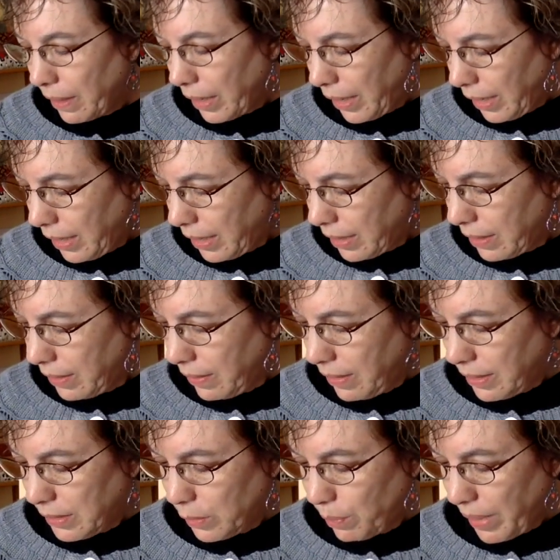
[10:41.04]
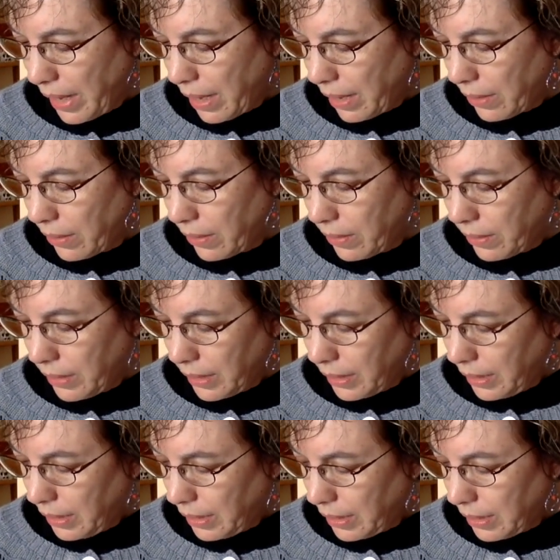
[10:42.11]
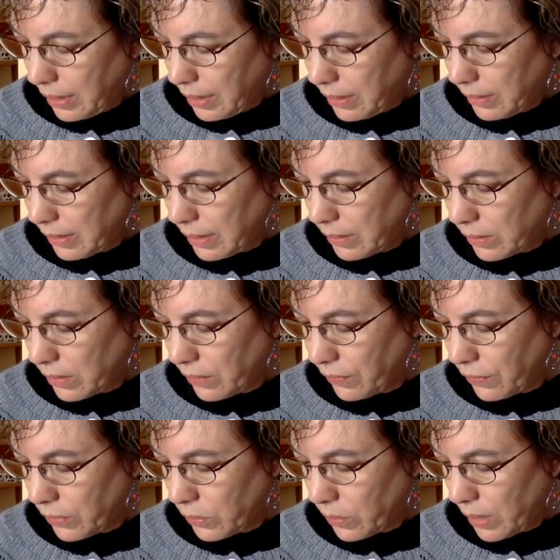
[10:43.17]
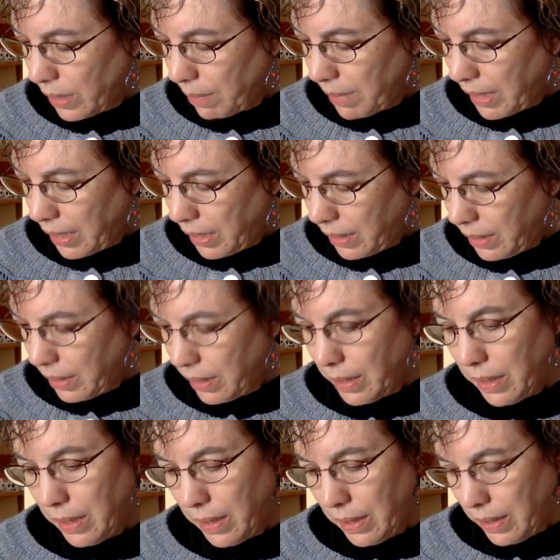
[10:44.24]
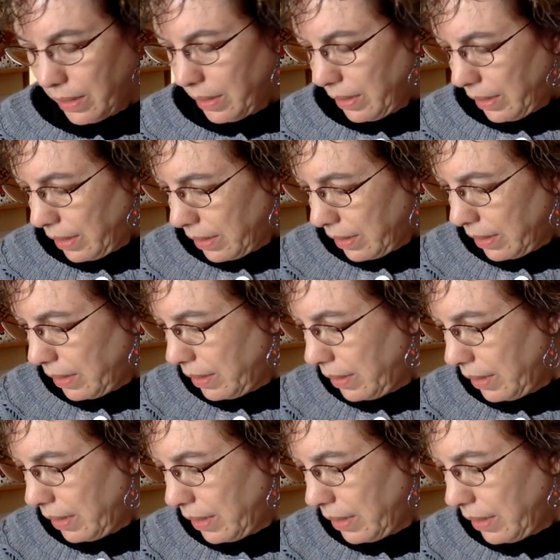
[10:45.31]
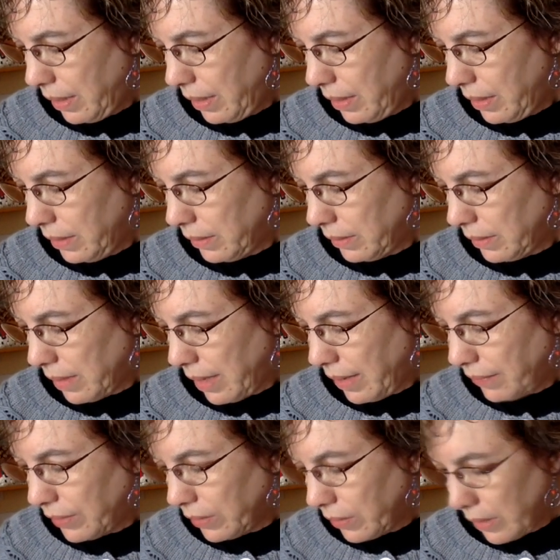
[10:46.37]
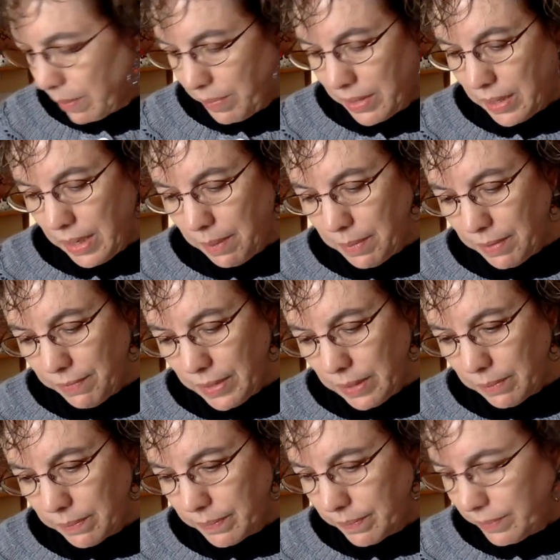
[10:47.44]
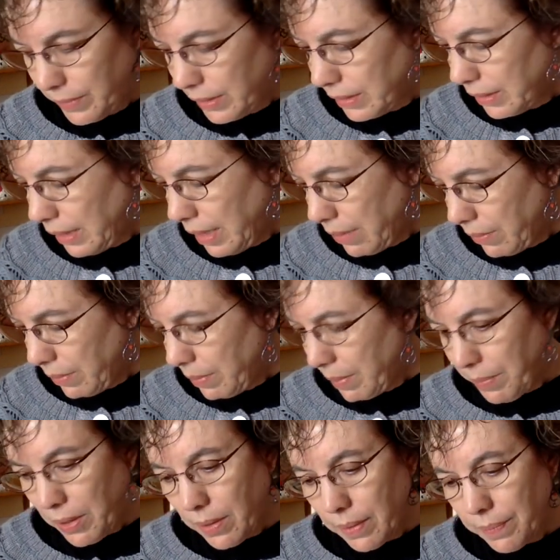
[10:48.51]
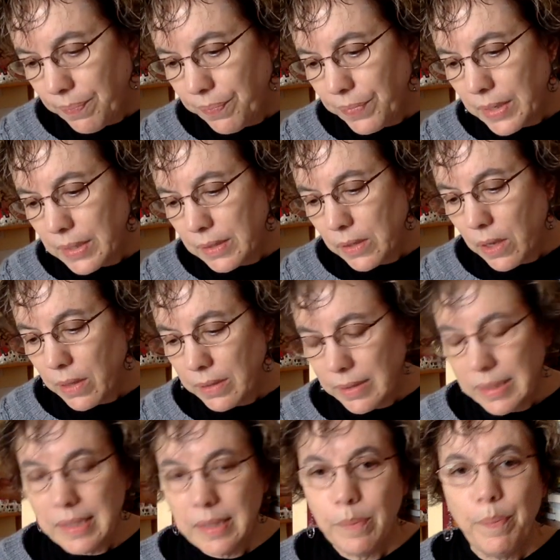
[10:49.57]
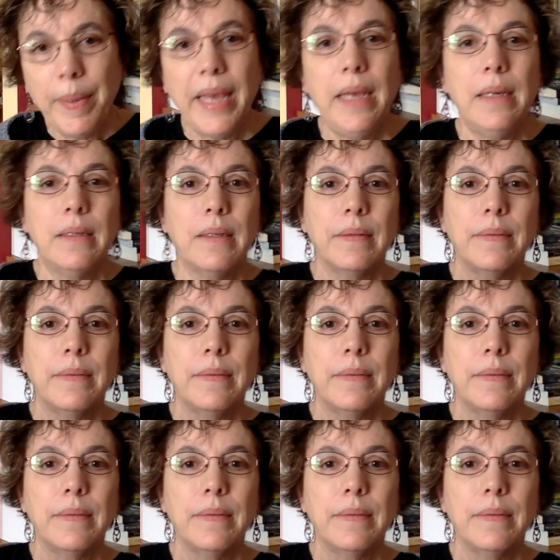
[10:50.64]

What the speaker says: And this pattern it's the first one I made. And it is, I have to look up the name of it. I can't remember. It's called Spate,